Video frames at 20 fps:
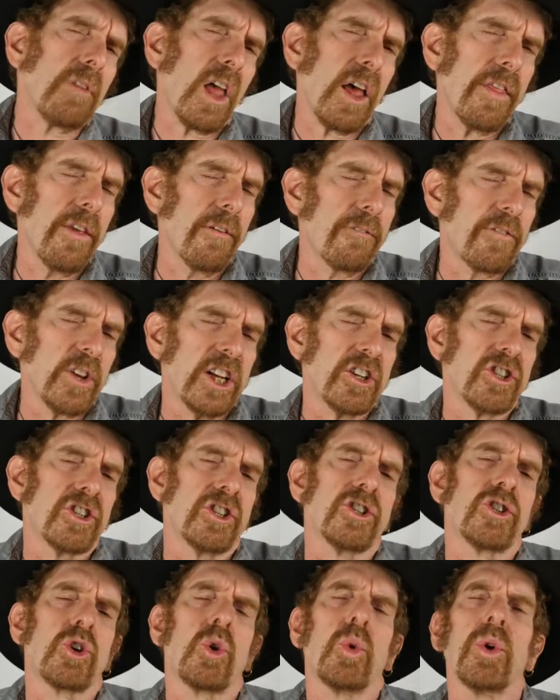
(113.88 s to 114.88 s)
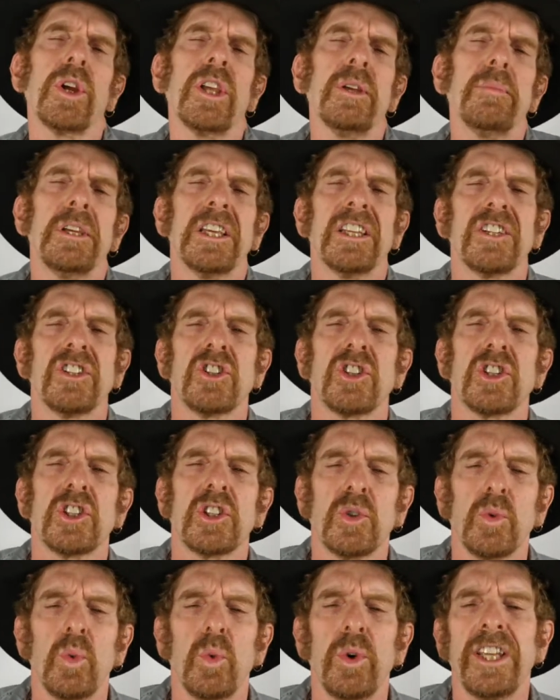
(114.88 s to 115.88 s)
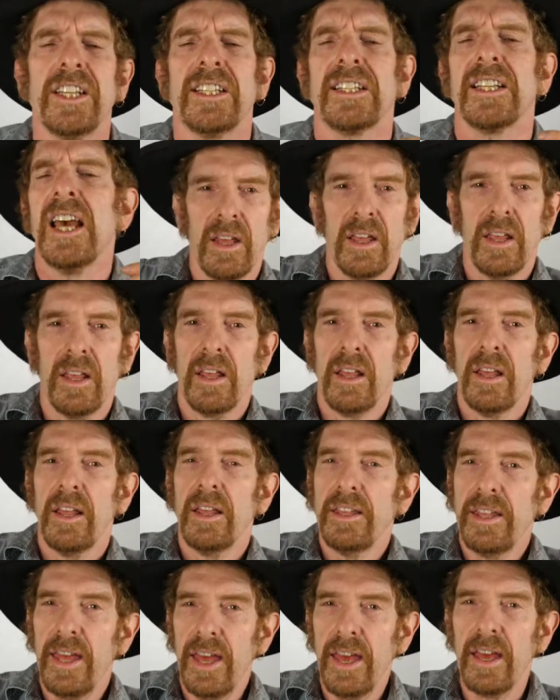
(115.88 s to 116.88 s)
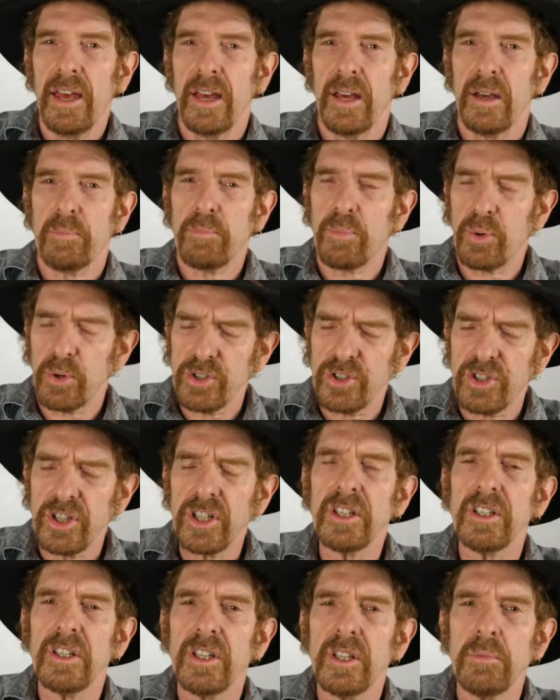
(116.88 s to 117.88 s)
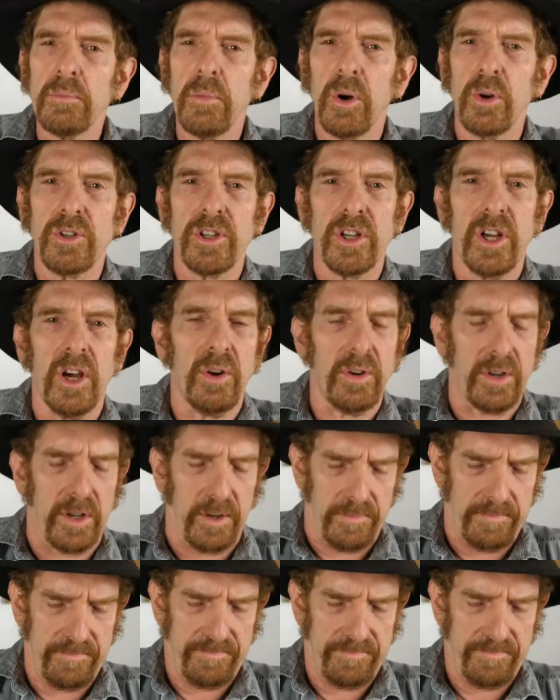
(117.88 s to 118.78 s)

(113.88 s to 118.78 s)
The finish is creamy and sweet. Yeah, Brazilian Mogiana.